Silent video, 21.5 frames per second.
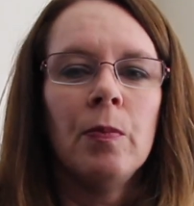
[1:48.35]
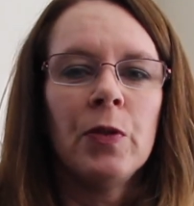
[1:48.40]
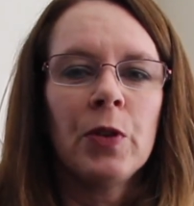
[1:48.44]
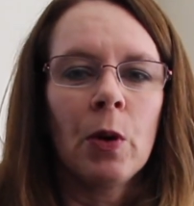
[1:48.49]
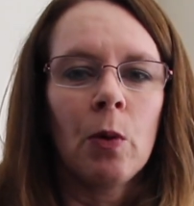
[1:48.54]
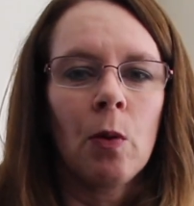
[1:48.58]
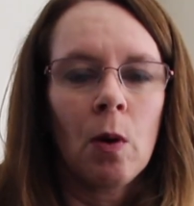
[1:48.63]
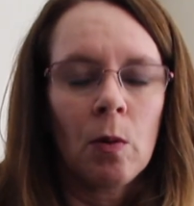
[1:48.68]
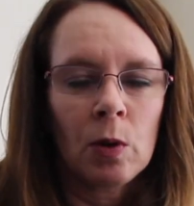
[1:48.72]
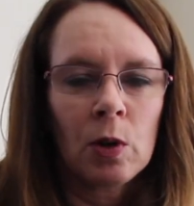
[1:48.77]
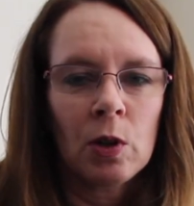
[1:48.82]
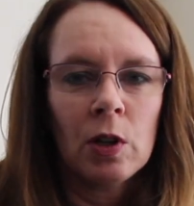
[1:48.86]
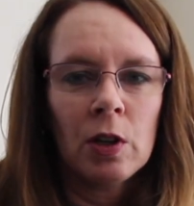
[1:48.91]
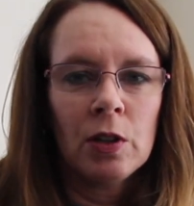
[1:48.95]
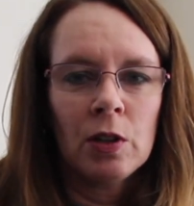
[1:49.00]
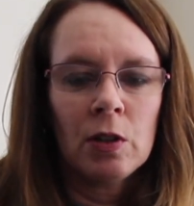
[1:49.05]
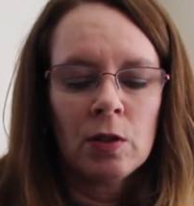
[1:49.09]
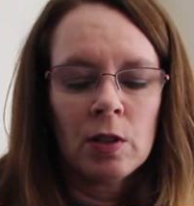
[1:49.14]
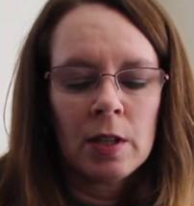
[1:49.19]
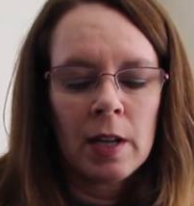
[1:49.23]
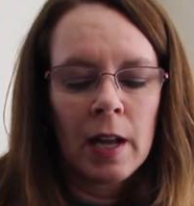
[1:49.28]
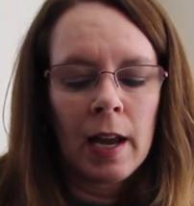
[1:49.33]
So what we're going
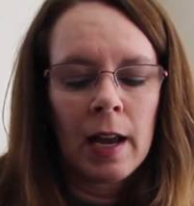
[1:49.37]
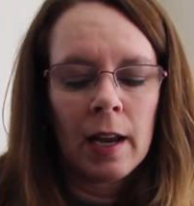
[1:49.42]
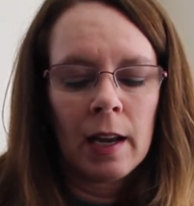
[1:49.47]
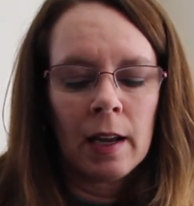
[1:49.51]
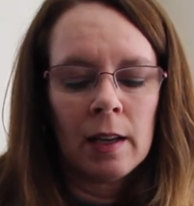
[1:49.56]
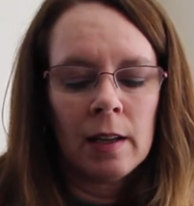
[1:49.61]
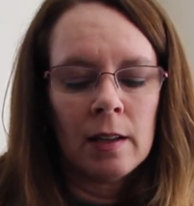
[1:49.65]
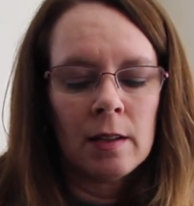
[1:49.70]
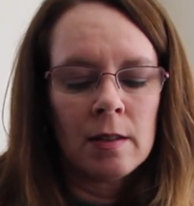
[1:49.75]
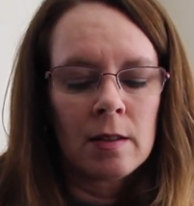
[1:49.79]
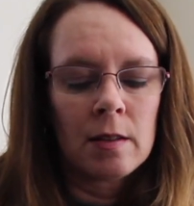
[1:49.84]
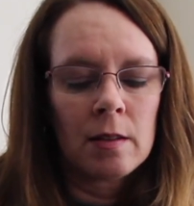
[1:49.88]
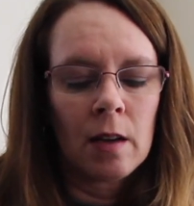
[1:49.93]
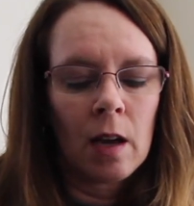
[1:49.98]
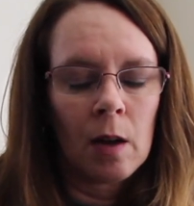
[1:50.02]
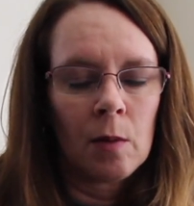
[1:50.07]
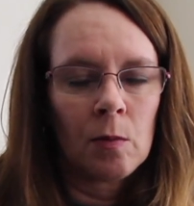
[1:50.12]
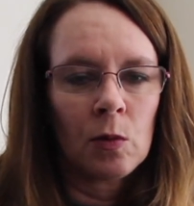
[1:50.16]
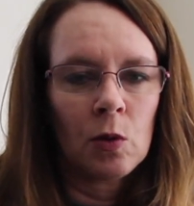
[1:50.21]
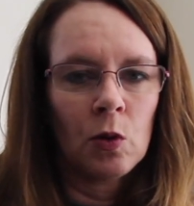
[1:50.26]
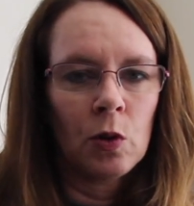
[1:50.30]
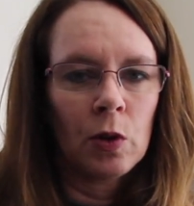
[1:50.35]
to do today is
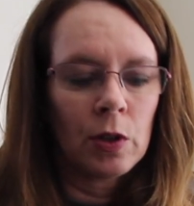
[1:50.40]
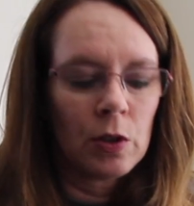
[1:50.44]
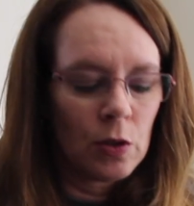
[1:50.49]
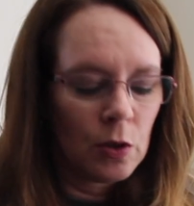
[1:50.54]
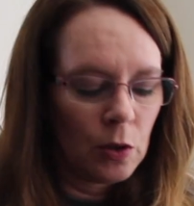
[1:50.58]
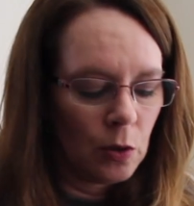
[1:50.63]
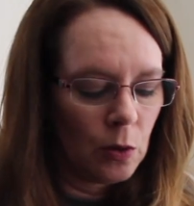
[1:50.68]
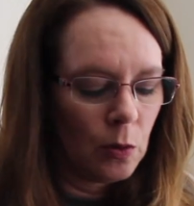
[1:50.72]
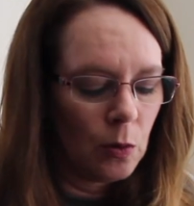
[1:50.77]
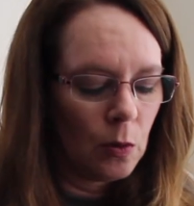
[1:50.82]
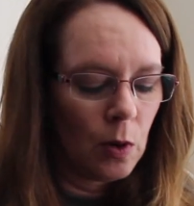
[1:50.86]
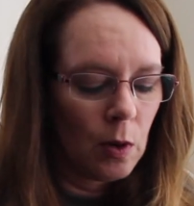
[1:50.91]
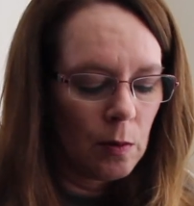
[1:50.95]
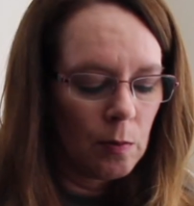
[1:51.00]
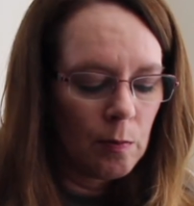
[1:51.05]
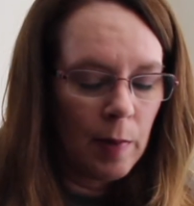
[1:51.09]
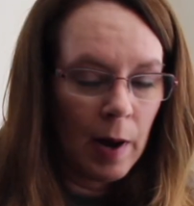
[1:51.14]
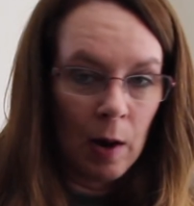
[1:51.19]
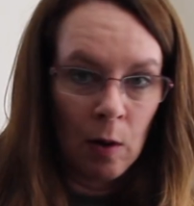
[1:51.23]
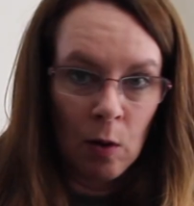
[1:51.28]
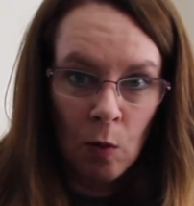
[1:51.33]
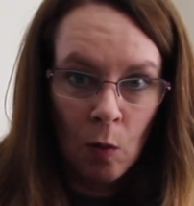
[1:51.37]
I'm going to
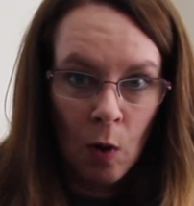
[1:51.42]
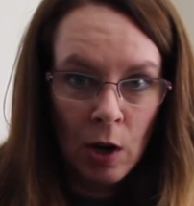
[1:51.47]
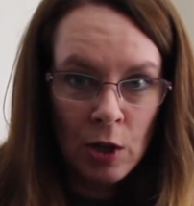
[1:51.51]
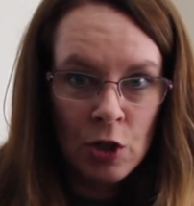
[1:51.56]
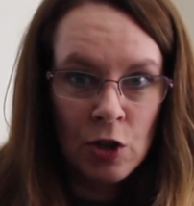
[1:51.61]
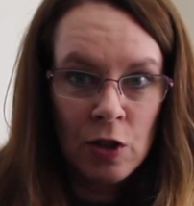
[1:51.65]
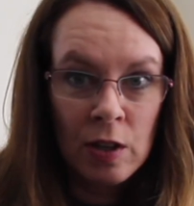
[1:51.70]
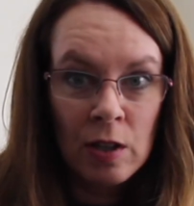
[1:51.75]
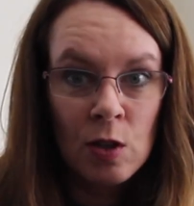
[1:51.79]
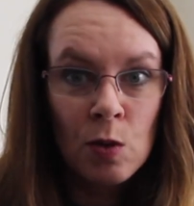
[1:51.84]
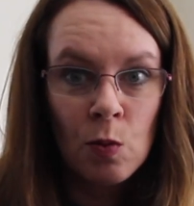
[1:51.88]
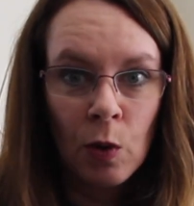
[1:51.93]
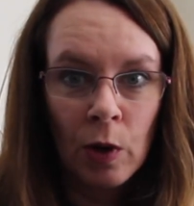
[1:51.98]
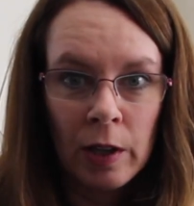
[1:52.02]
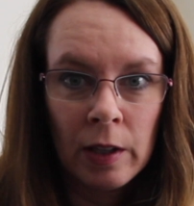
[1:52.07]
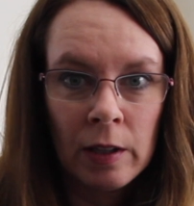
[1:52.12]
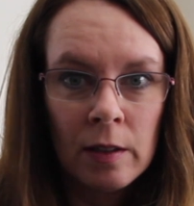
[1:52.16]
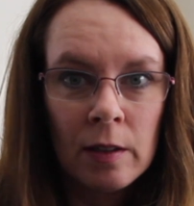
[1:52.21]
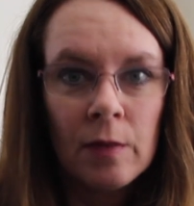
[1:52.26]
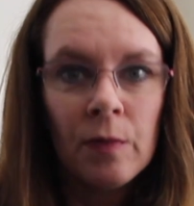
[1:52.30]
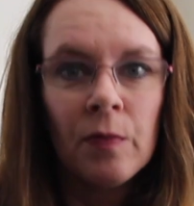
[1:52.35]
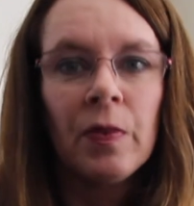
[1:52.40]
power wash this
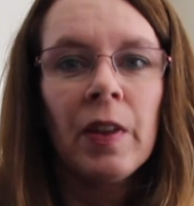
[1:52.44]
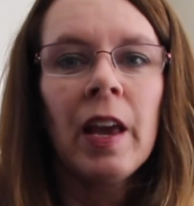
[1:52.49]
one